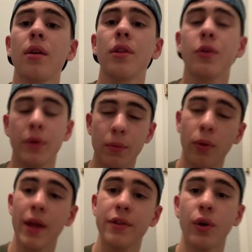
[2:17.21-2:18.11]
to people
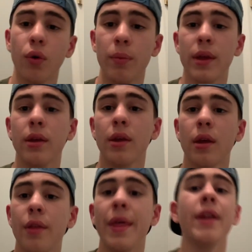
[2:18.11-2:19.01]
that told me
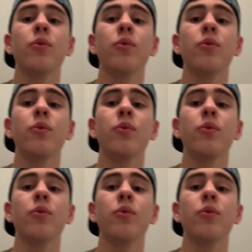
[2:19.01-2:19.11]
that it